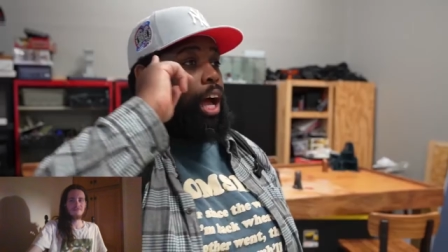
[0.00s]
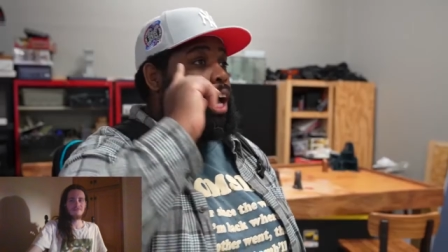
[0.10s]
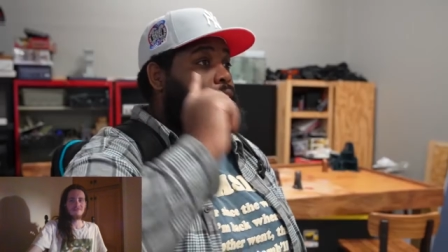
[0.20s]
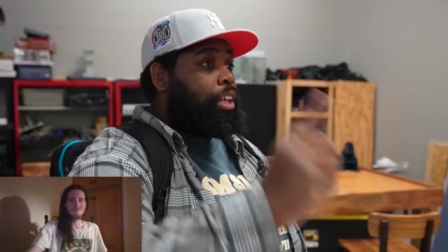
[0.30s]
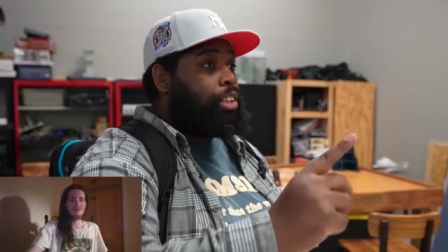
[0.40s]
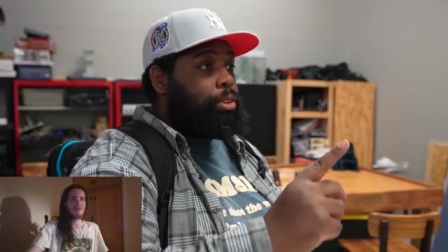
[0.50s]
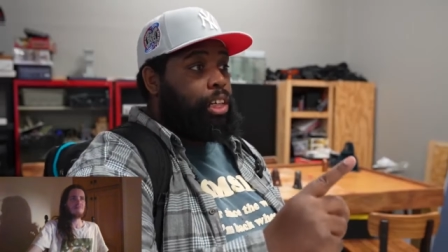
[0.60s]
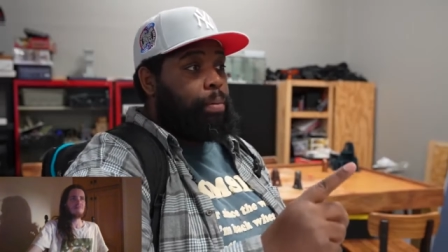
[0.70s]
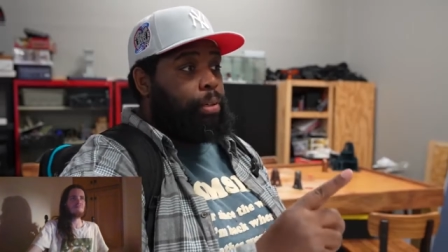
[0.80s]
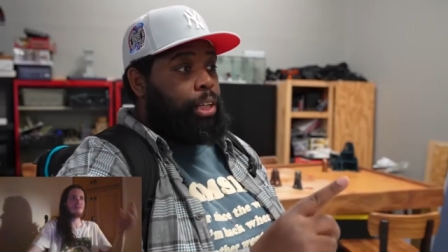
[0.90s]
I thought you
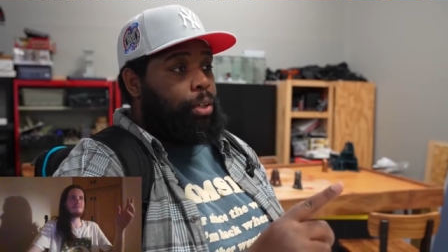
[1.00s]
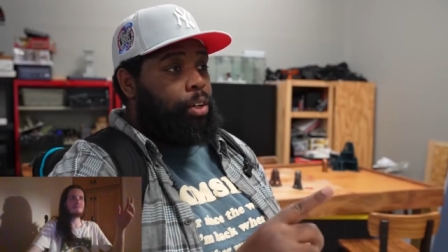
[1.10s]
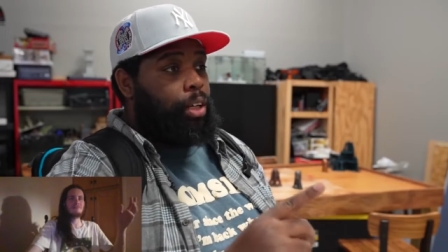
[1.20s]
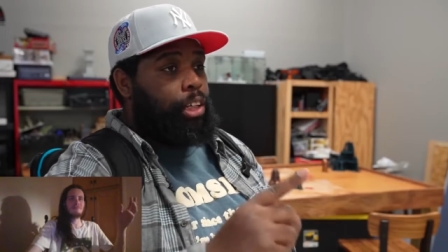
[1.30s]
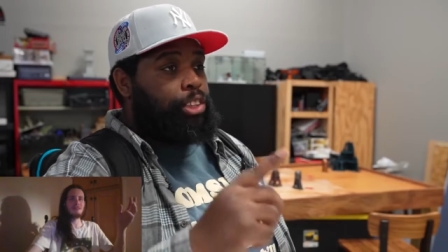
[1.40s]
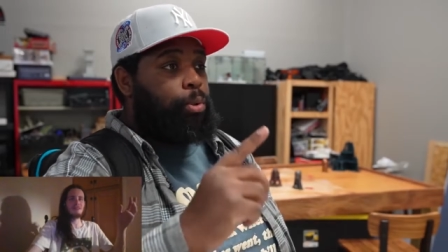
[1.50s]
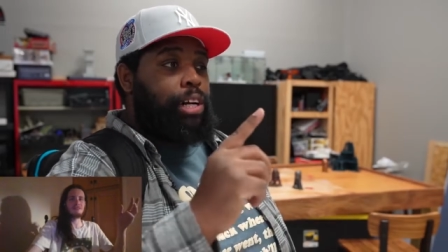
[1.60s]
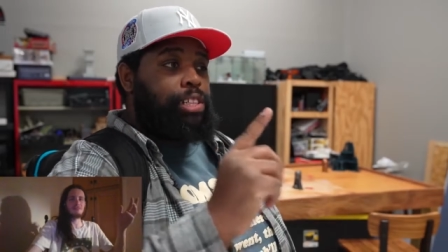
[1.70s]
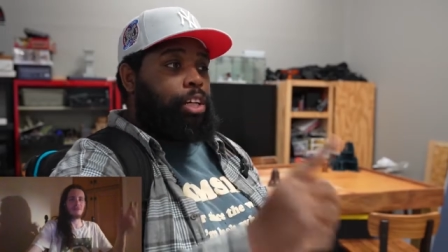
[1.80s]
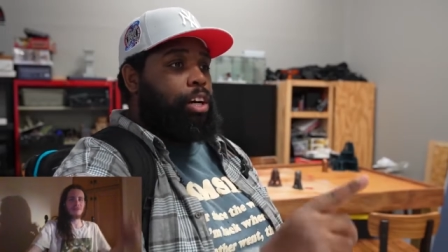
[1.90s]
could not play Yu-Gi-Oh! unless you
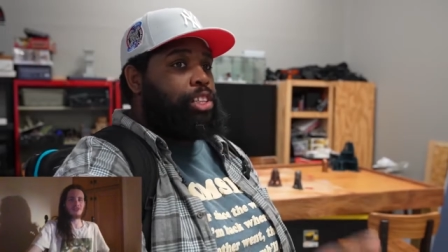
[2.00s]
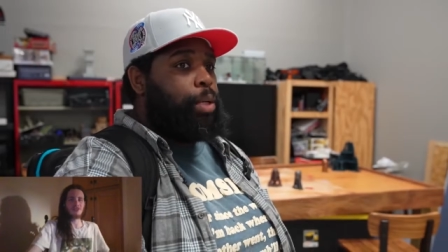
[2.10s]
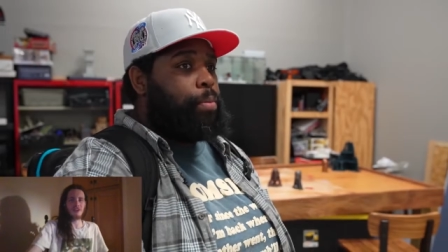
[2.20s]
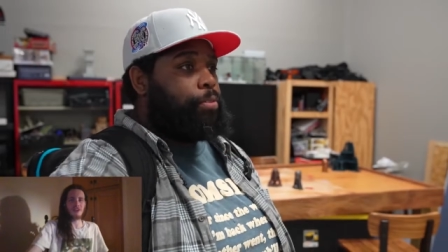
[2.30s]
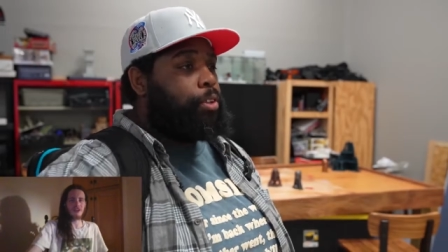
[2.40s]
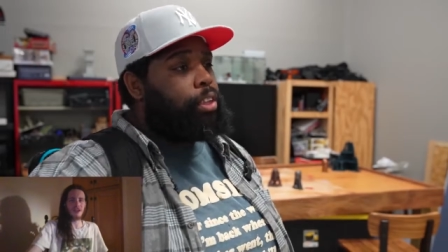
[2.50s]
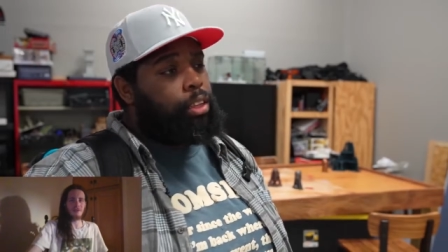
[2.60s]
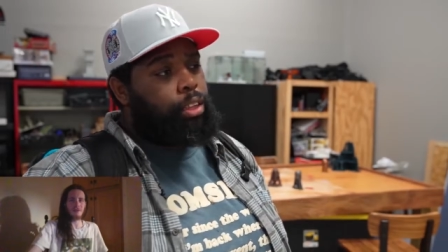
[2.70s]
watched the cartoon card game.